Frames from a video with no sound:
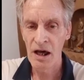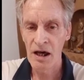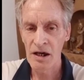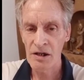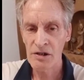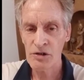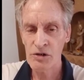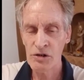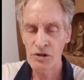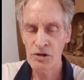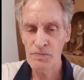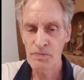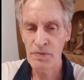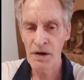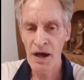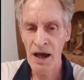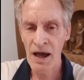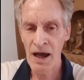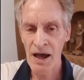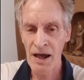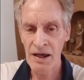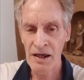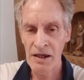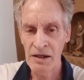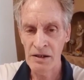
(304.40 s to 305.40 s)

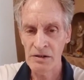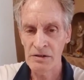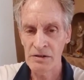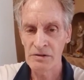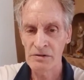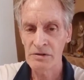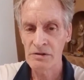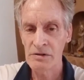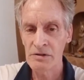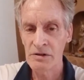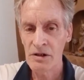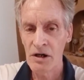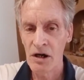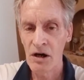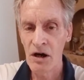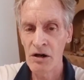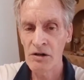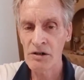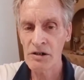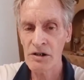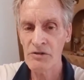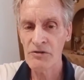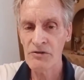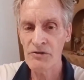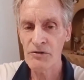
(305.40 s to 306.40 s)
goodbye,
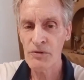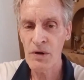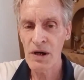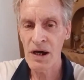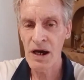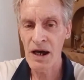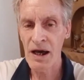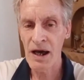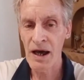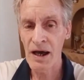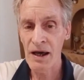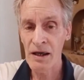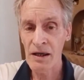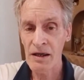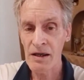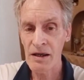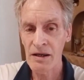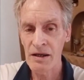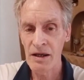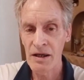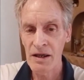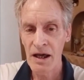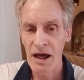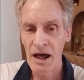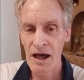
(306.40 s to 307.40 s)
au revoir,
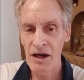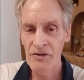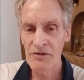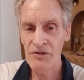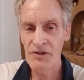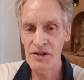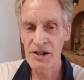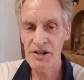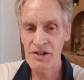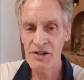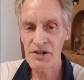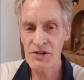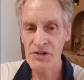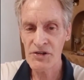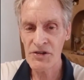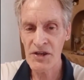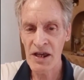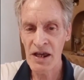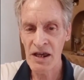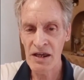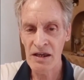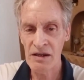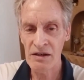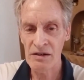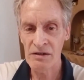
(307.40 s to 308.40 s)
auf
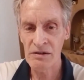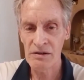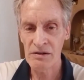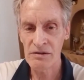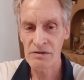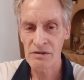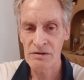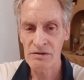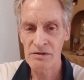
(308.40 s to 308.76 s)
Wiedersehen,